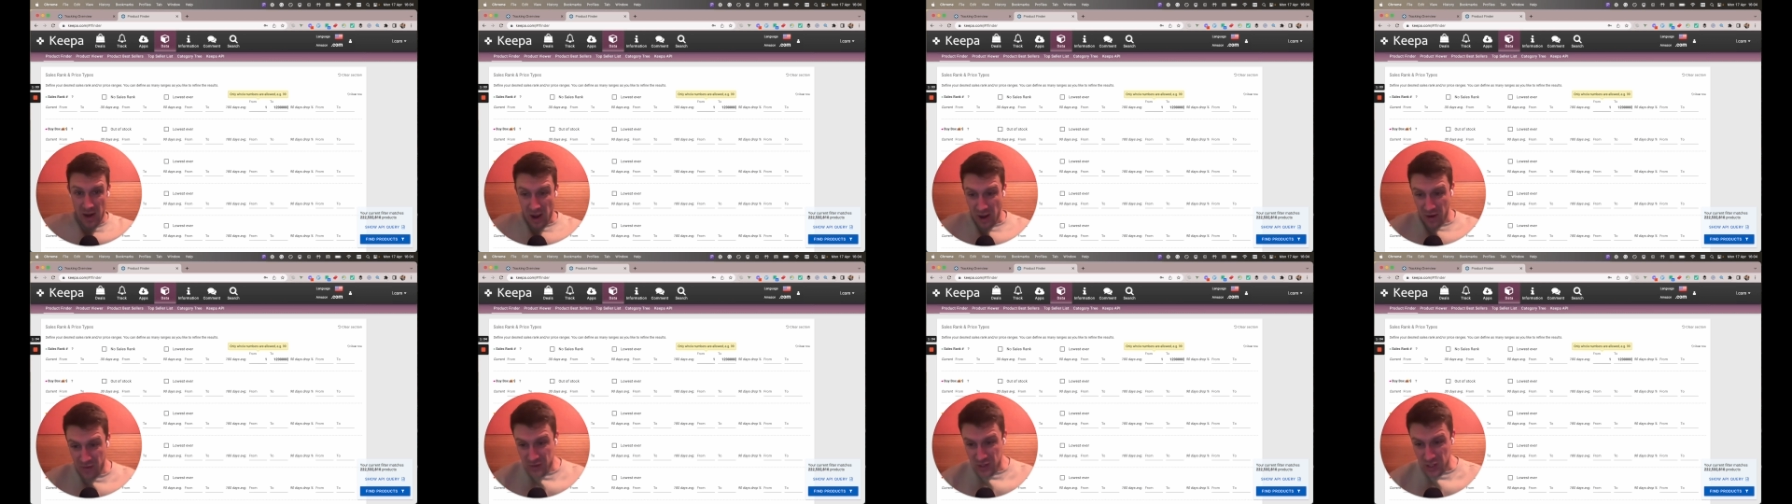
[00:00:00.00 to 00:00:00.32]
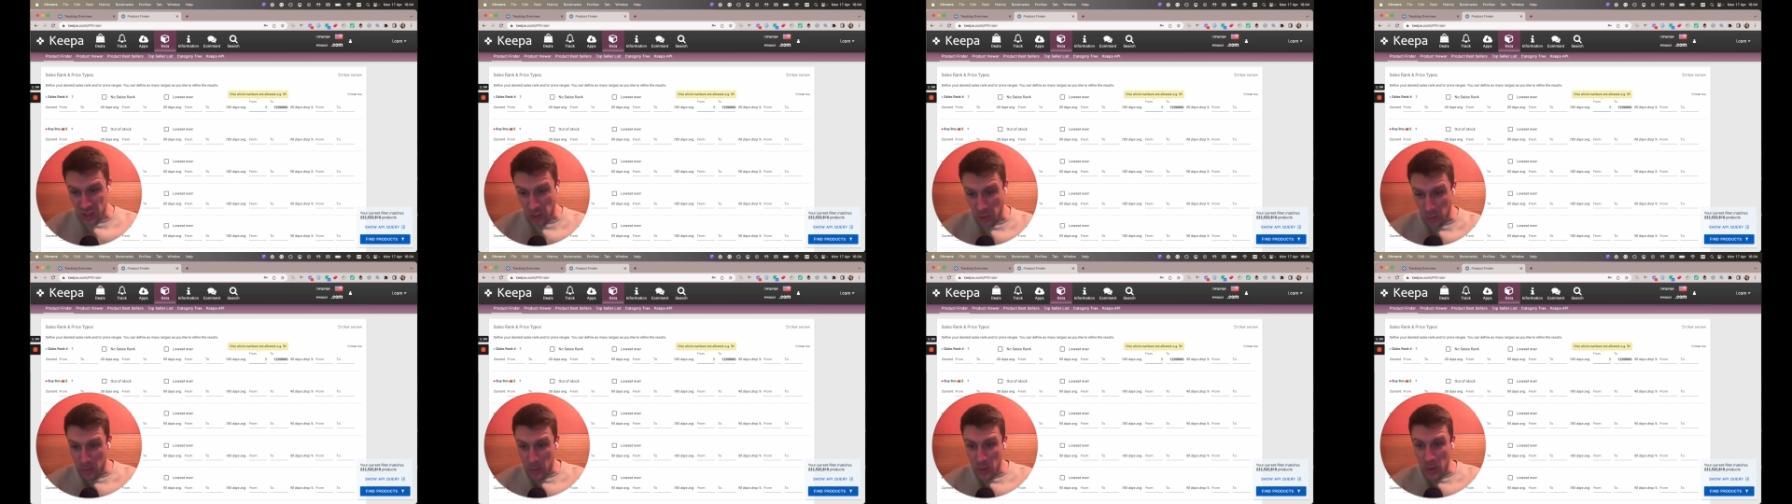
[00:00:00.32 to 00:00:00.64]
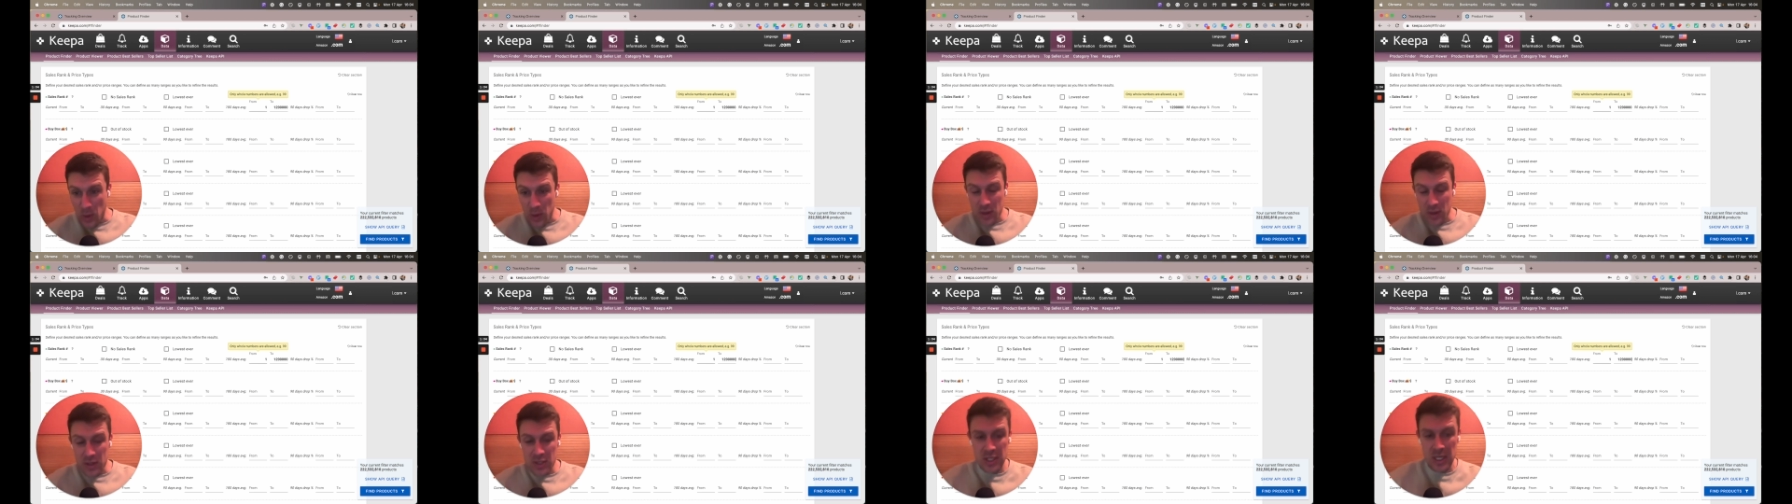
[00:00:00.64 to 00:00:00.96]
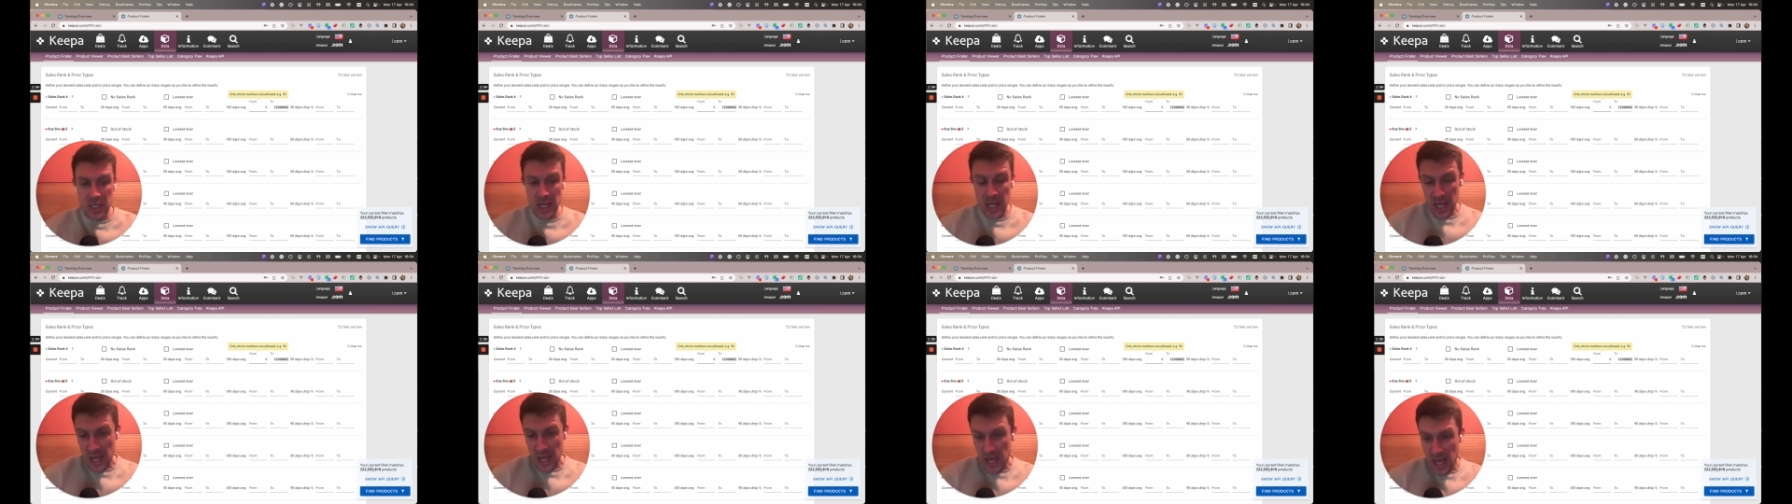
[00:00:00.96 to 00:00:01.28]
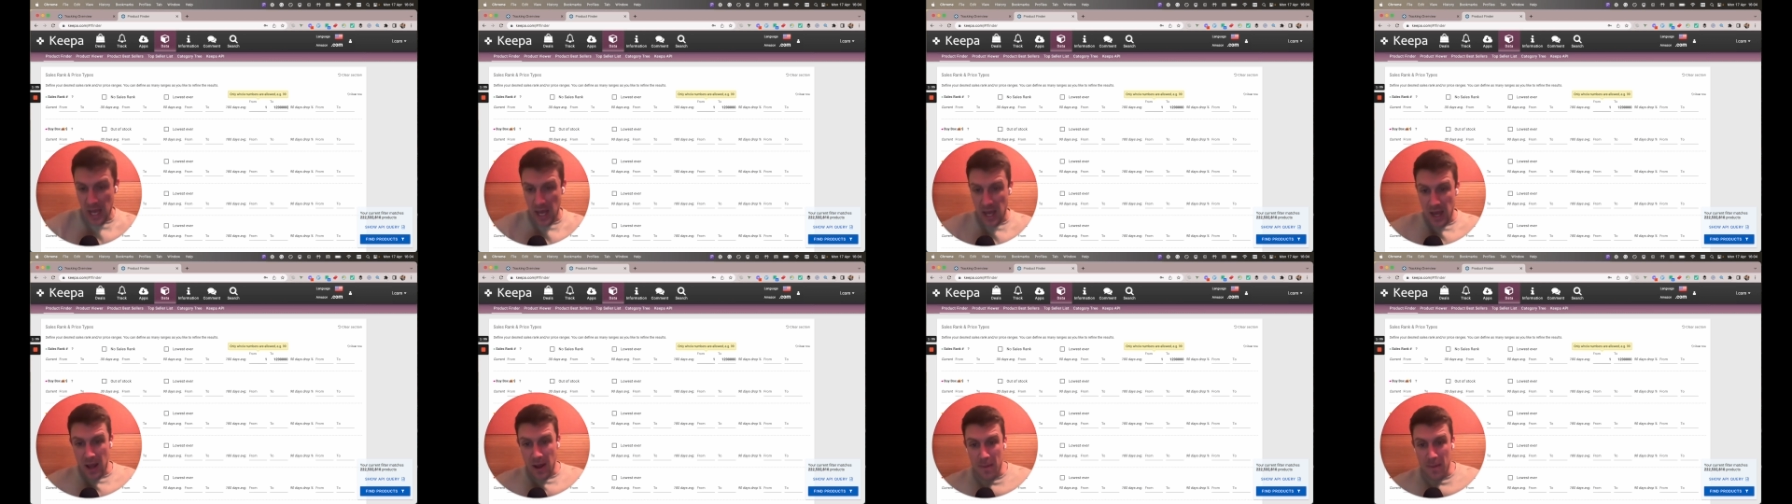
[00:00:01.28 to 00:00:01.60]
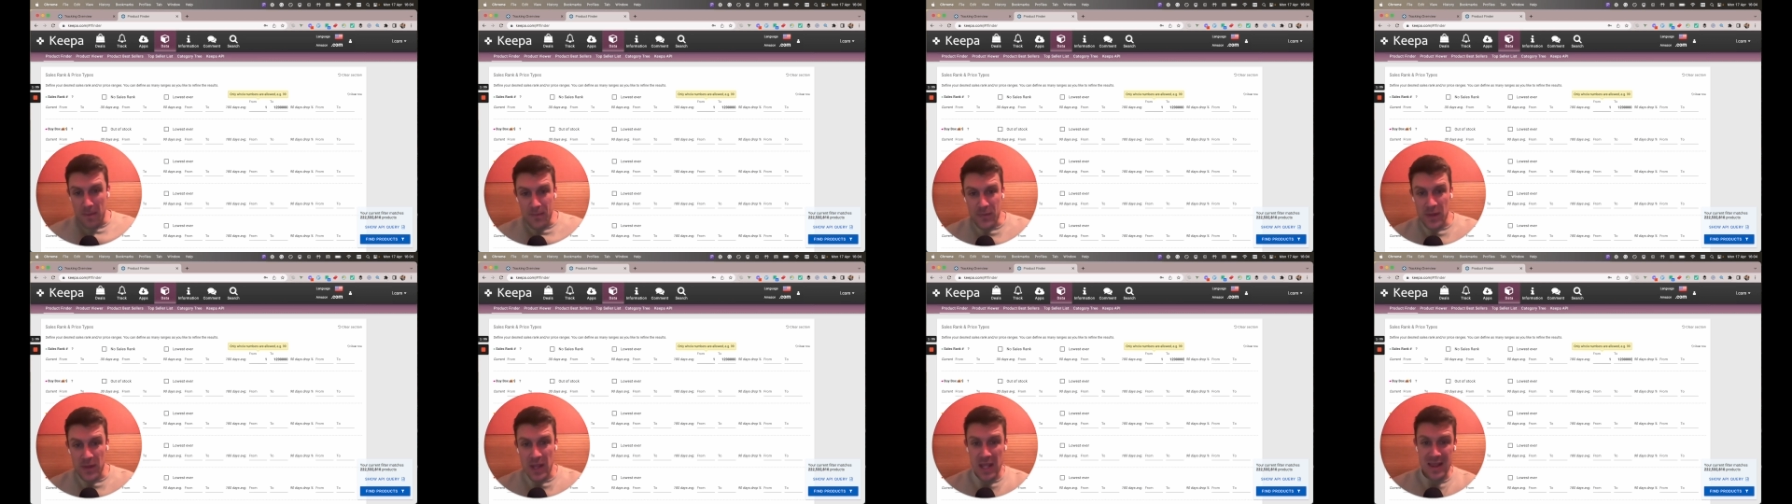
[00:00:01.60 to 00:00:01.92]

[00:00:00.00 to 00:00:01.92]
I've sold books um,